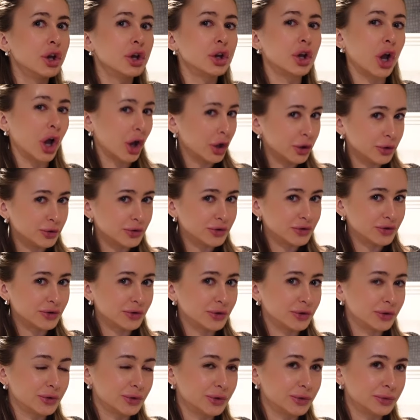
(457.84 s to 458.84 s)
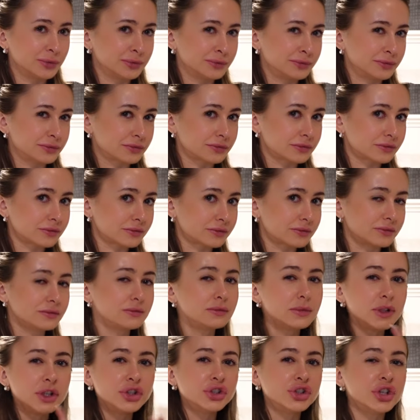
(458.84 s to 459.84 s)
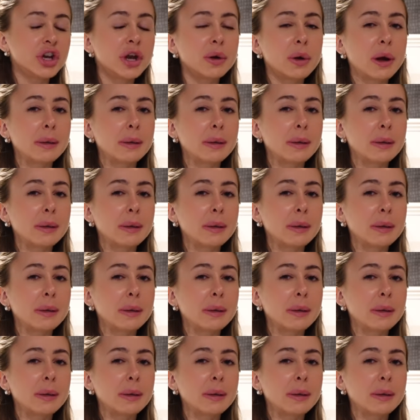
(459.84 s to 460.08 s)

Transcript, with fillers: coastal do you know